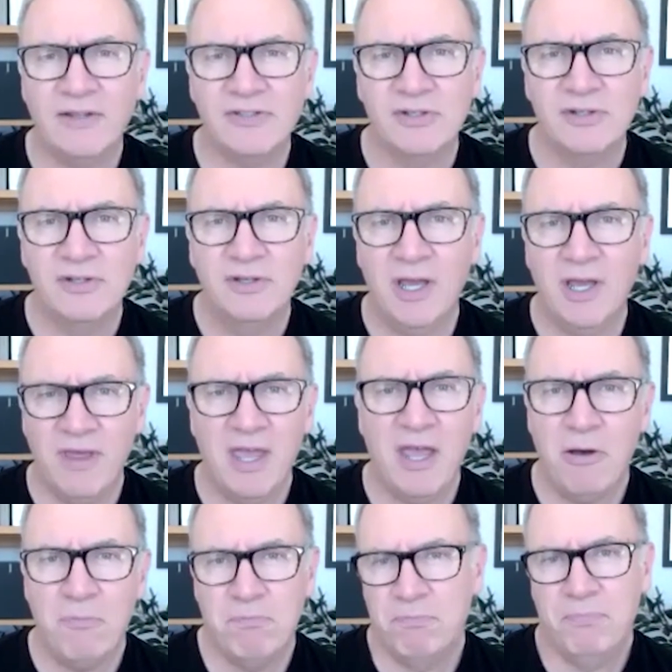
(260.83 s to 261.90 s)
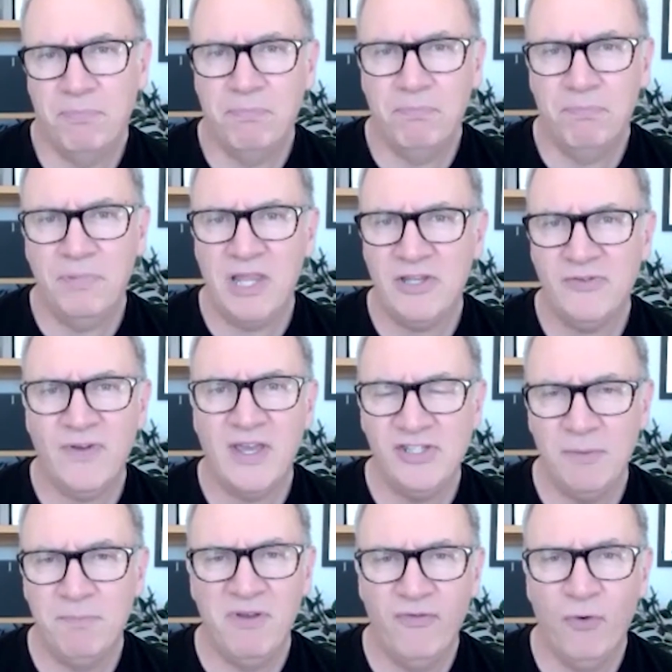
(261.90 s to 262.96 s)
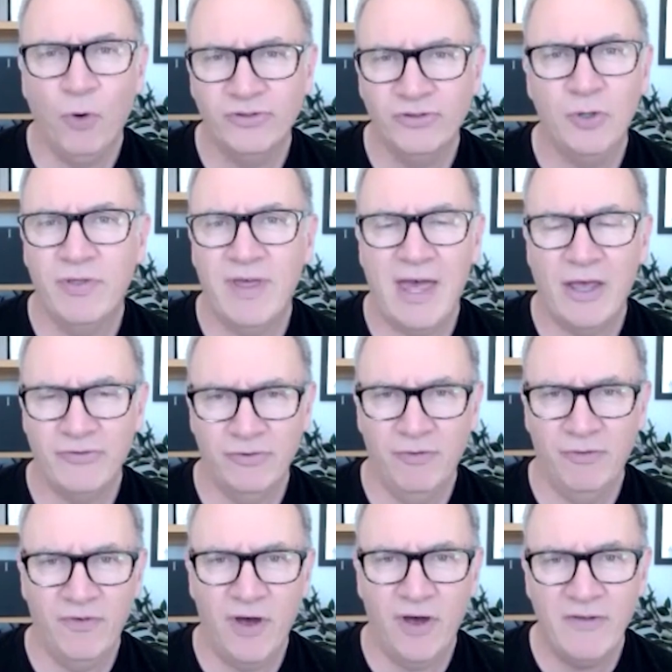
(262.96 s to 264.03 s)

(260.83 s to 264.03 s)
You know, they are, let's face it, before 2005,